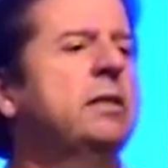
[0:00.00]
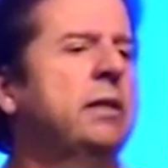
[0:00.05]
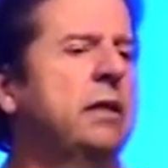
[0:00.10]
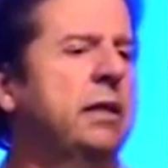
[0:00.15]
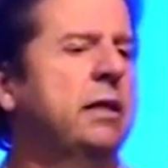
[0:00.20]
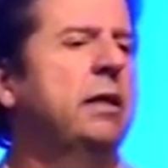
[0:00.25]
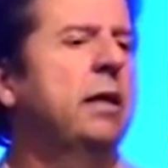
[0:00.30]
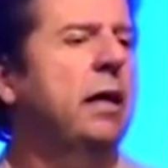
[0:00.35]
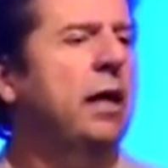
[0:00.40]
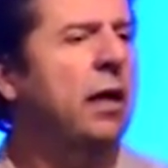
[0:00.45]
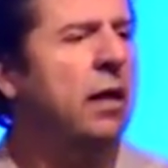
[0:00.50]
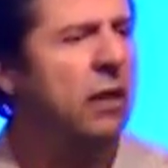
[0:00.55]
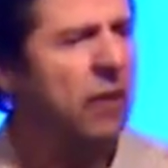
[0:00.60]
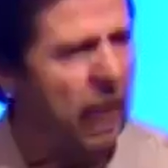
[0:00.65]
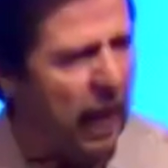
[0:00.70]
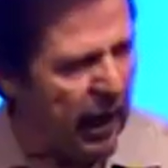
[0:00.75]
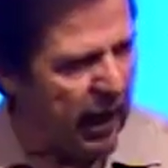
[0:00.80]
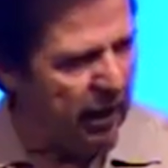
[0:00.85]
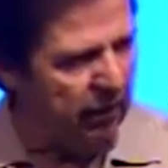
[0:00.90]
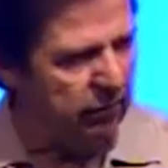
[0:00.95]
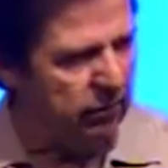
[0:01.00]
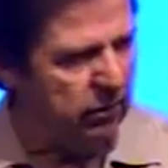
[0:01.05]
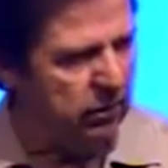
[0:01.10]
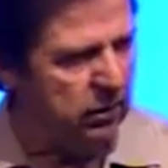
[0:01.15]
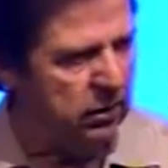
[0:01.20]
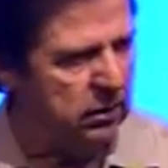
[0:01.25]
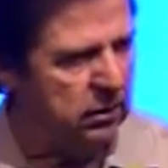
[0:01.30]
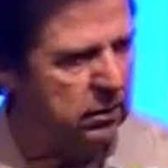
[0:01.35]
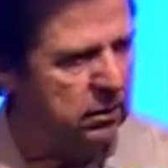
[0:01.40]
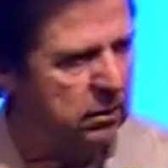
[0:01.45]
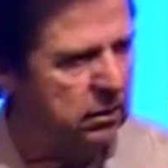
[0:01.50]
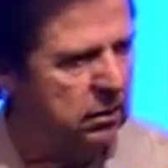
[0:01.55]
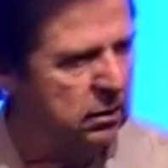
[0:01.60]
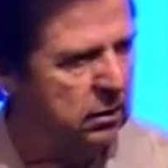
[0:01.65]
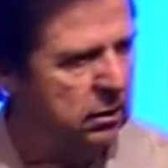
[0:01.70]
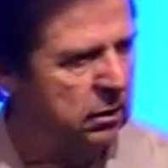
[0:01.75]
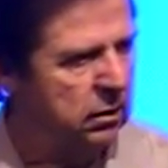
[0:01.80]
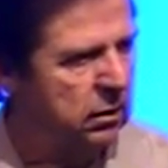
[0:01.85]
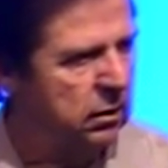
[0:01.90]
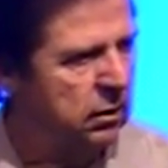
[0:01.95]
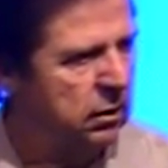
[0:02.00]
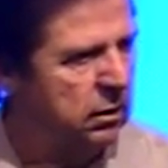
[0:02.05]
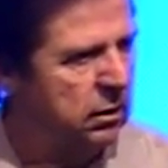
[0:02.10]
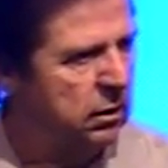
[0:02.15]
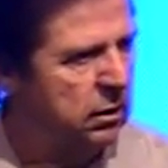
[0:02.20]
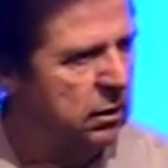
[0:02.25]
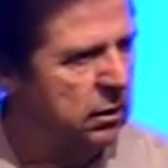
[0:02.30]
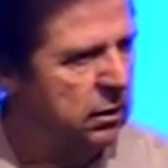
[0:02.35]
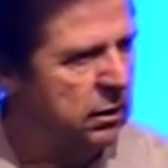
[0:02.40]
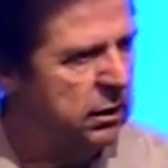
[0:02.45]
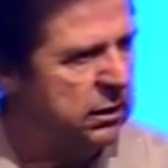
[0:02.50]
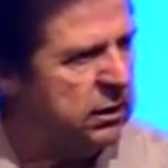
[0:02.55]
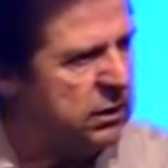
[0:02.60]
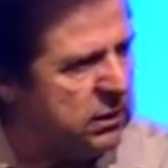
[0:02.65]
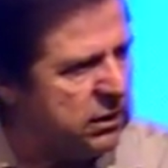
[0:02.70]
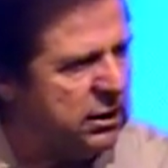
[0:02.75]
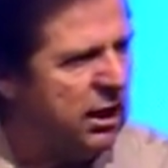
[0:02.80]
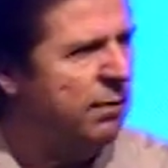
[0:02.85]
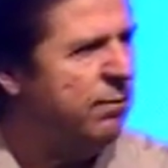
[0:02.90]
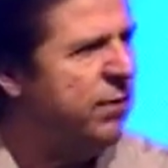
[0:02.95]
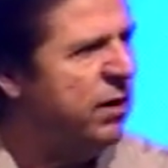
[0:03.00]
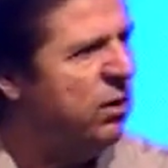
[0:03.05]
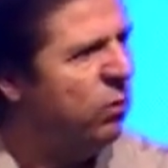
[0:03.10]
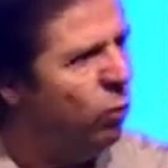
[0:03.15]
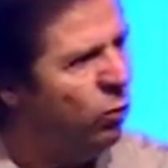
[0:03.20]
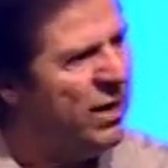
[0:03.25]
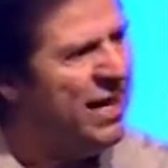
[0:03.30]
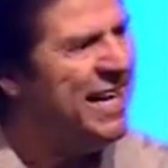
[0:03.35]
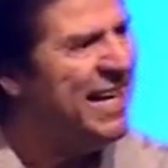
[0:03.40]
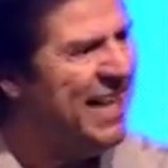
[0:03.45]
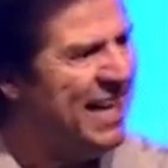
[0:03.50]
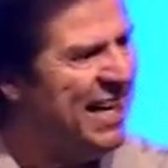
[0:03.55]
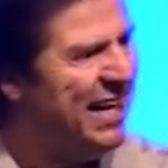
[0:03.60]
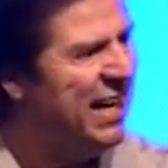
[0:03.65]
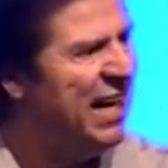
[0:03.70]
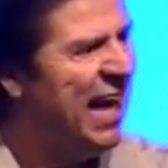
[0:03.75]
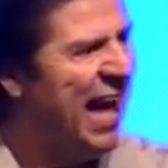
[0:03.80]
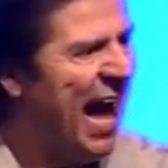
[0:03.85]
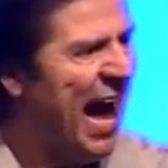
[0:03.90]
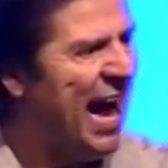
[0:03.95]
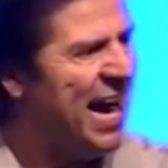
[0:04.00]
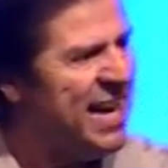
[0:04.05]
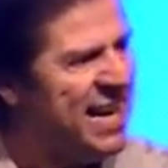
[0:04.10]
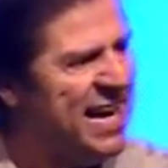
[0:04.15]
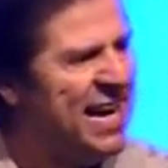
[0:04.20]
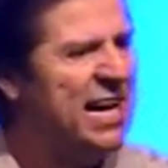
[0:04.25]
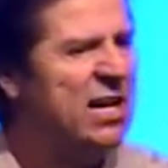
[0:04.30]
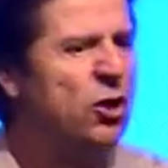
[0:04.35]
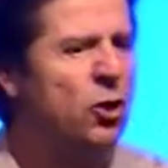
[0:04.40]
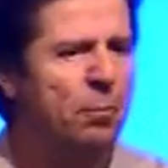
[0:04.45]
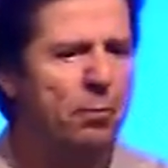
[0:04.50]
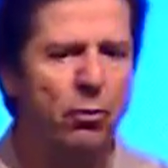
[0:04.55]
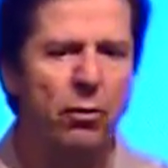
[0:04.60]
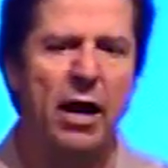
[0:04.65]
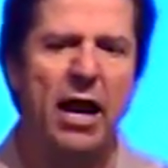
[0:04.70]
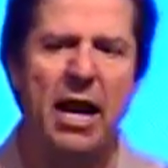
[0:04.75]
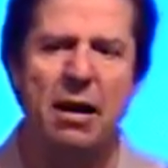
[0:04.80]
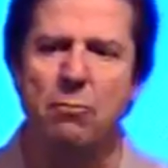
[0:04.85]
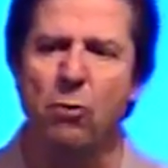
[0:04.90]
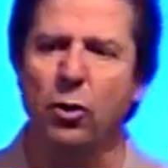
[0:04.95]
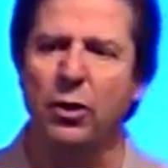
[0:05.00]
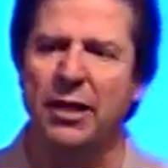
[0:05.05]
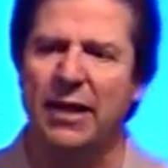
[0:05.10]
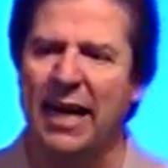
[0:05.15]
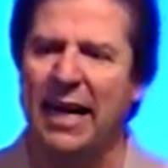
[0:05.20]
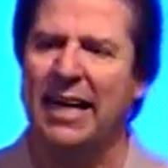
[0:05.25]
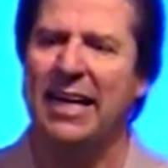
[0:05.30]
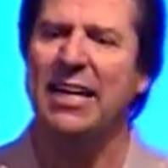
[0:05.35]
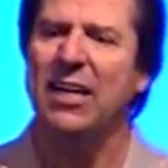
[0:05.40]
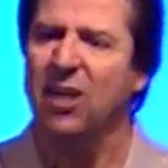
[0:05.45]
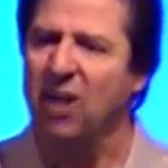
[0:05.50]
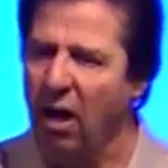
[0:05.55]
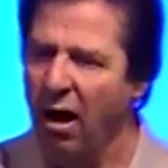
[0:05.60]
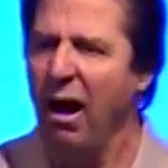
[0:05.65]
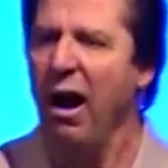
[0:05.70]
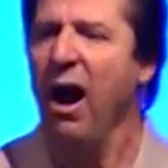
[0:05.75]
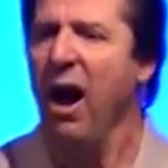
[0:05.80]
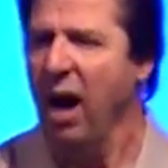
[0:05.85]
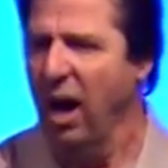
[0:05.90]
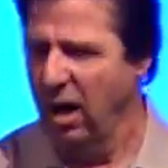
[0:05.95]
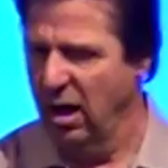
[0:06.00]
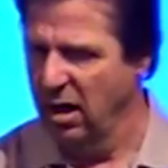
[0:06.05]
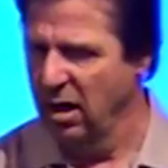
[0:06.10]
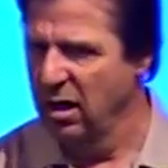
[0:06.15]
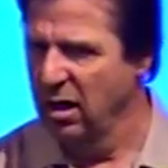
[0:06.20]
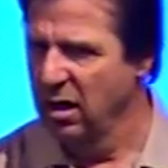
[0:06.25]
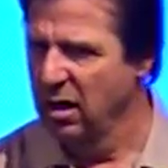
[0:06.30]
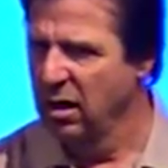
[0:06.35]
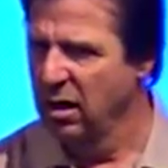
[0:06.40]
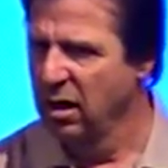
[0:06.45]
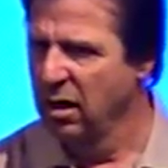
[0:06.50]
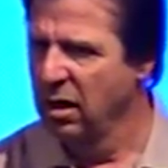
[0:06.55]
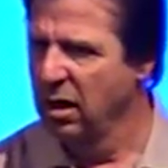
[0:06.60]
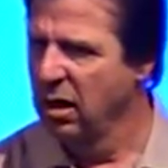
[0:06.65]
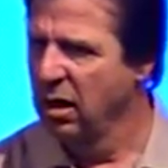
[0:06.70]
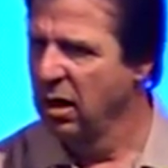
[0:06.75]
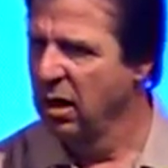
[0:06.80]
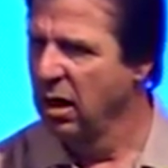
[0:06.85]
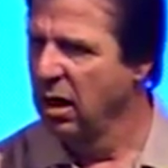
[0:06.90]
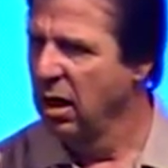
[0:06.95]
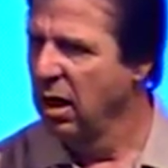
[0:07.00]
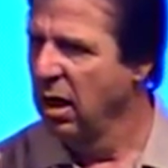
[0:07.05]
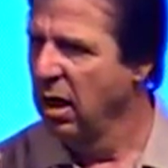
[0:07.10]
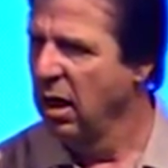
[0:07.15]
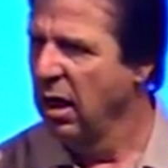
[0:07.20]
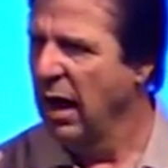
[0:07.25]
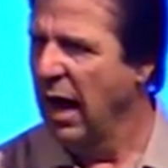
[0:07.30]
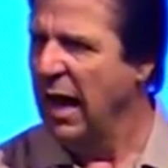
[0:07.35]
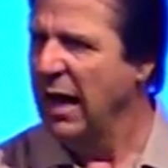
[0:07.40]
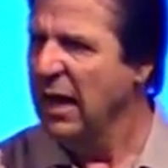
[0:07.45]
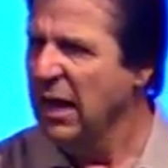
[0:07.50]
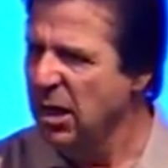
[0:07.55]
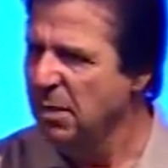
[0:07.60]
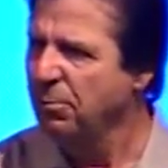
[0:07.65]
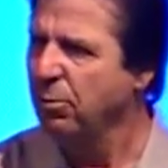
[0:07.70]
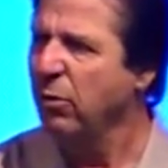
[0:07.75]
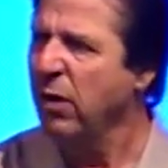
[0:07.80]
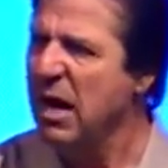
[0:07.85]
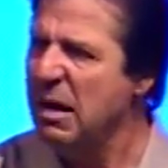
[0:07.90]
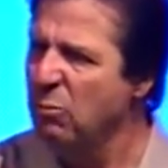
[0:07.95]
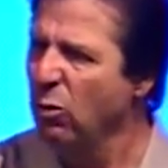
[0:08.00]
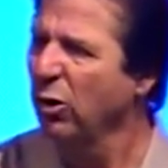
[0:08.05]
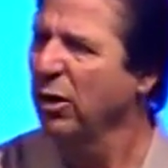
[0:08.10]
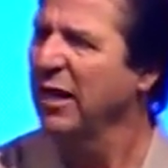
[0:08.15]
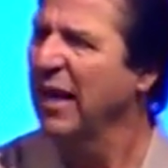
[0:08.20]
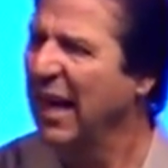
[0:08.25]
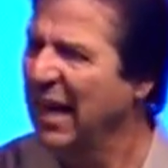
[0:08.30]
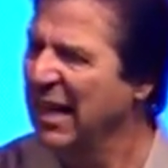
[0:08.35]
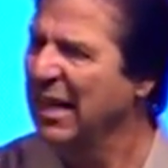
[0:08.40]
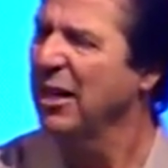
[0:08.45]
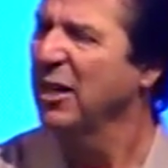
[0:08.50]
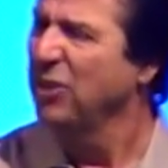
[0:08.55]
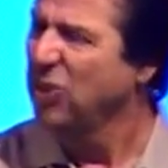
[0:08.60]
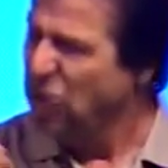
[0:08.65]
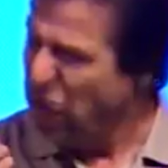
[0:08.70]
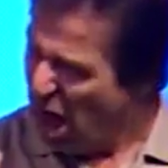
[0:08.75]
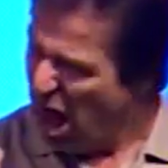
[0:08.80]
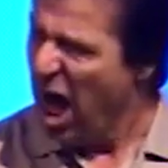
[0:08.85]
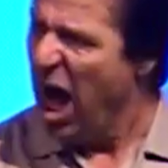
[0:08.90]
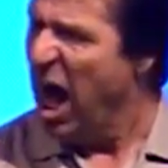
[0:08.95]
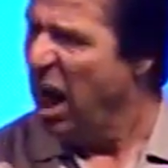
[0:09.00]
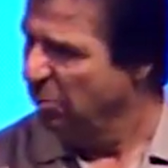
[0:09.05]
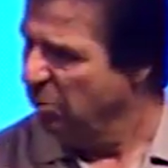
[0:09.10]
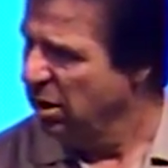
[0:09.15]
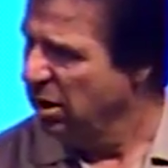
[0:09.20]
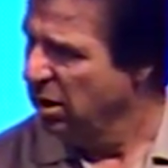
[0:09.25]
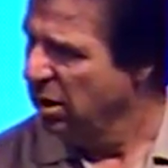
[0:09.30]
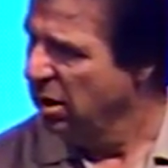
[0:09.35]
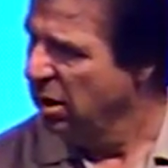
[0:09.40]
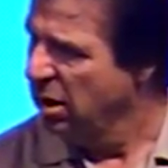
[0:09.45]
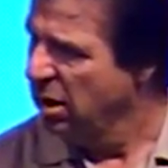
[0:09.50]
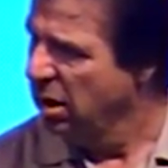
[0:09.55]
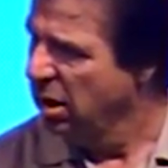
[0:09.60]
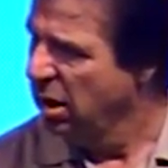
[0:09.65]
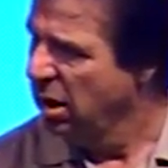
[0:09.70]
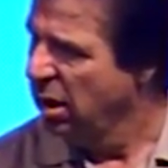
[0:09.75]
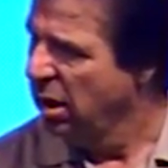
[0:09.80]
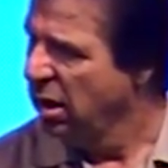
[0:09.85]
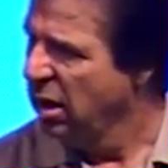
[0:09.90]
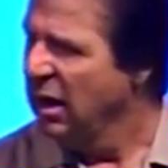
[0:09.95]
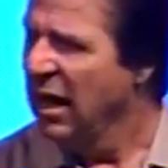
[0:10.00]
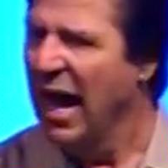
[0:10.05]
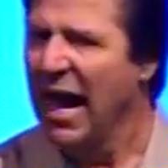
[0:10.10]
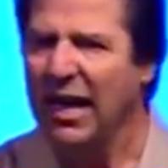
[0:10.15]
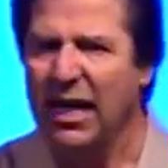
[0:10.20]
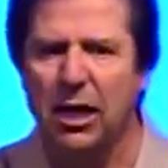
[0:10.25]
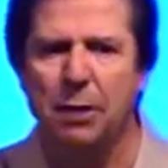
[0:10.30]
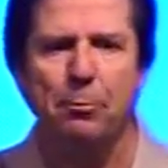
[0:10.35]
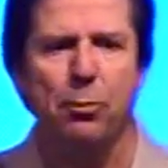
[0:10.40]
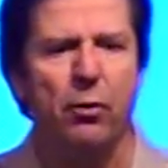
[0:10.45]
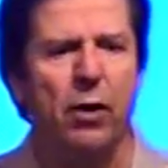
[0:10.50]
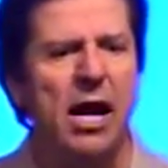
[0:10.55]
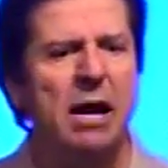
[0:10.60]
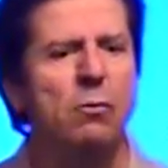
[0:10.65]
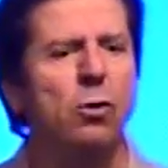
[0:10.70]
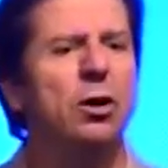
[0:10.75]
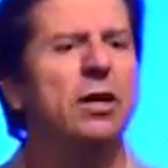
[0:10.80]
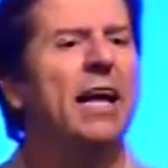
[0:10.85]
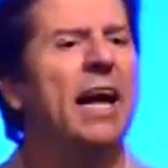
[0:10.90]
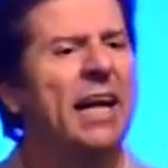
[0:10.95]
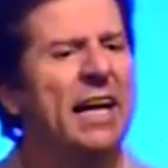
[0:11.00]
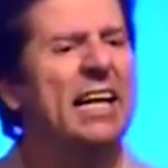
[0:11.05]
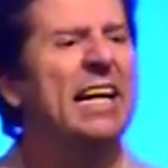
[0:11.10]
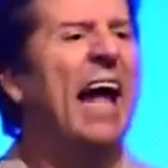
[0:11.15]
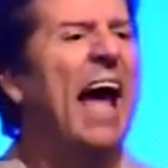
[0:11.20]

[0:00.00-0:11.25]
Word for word: in our life. This is something we need. I need to pray more than I need a car. I need to pray more than I need a job. I need to pray more than I need a